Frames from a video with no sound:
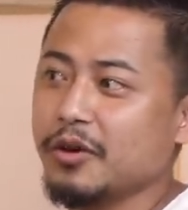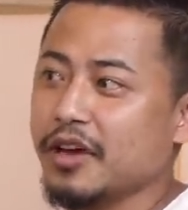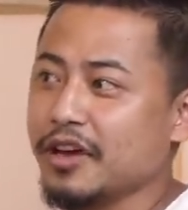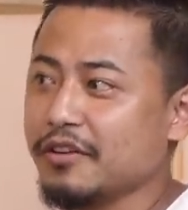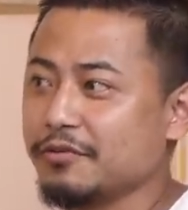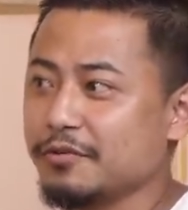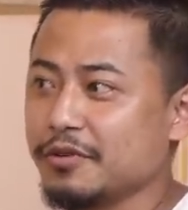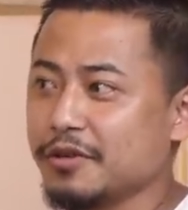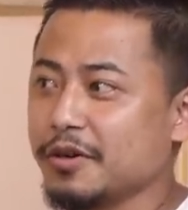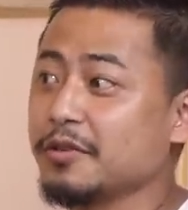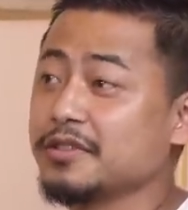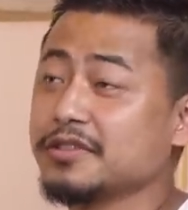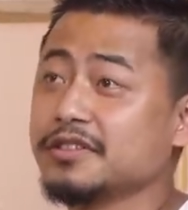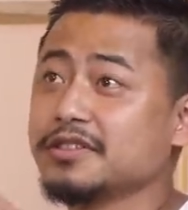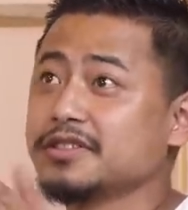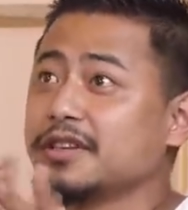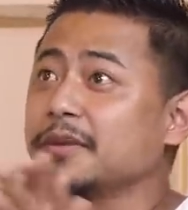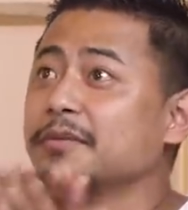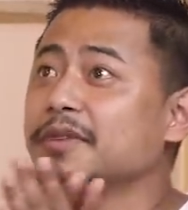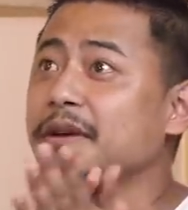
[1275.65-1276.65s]
No F word. Or
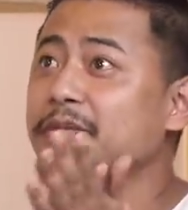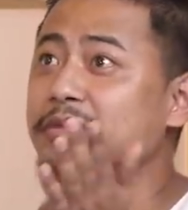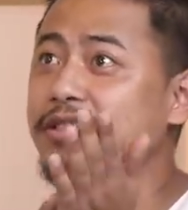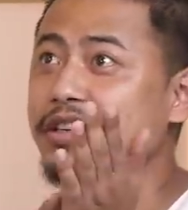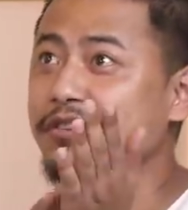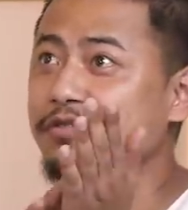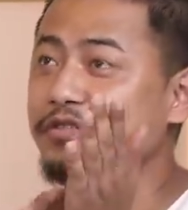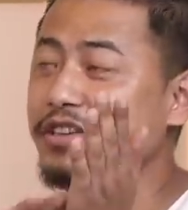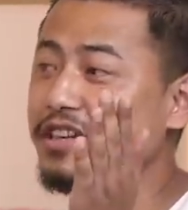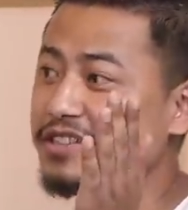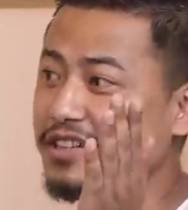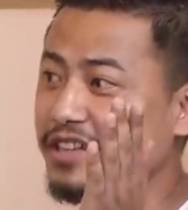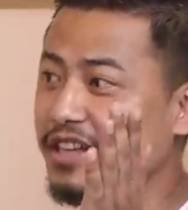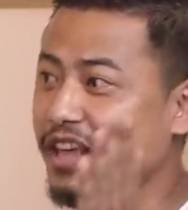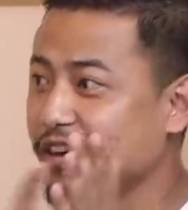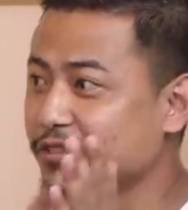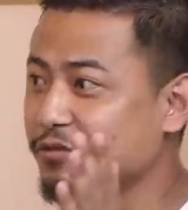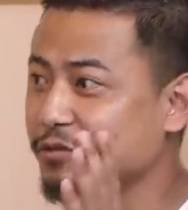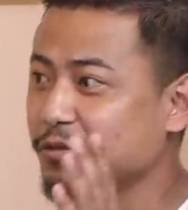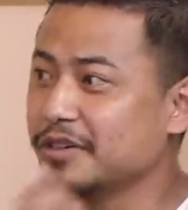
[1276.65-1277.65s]
sometimes if there's
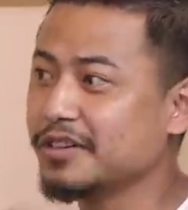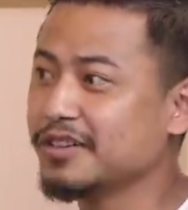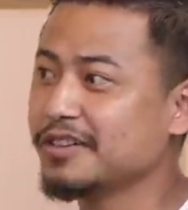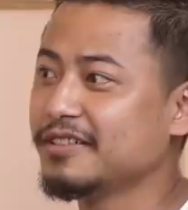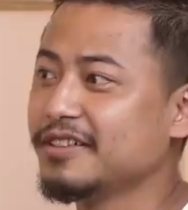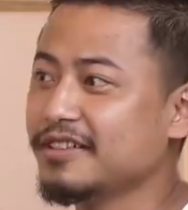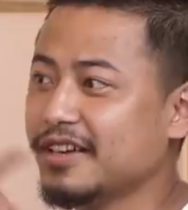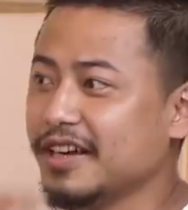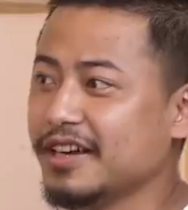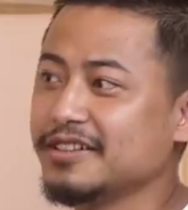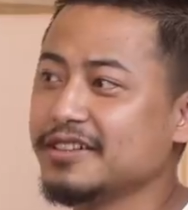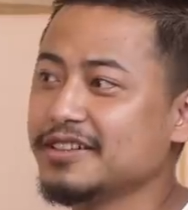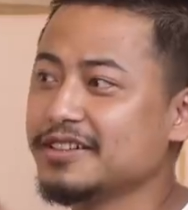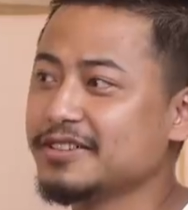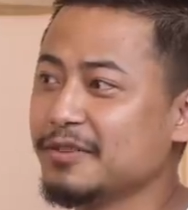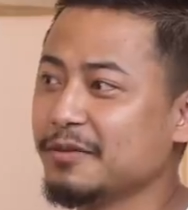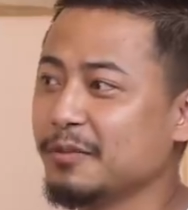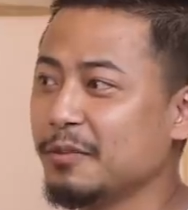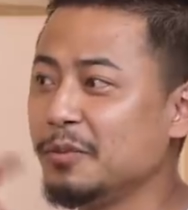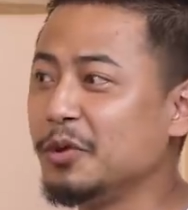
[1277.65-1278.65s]
an F word, I
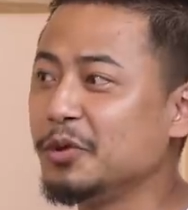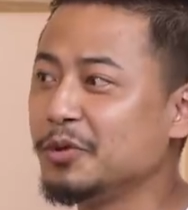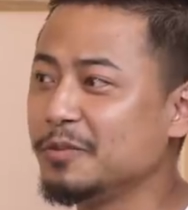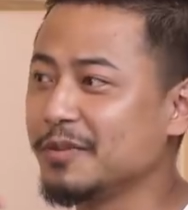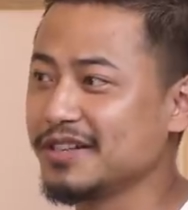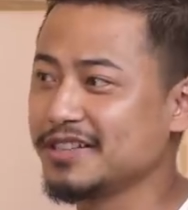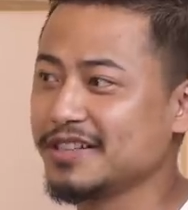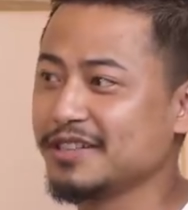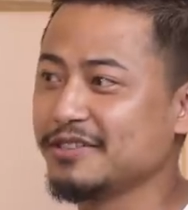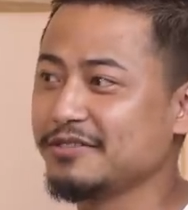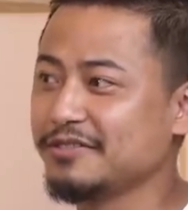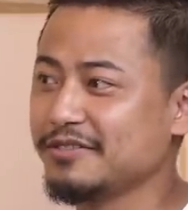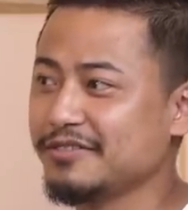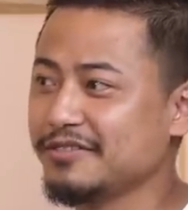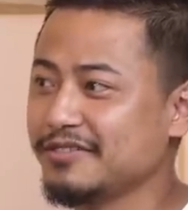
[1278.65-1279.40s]
just mute myself.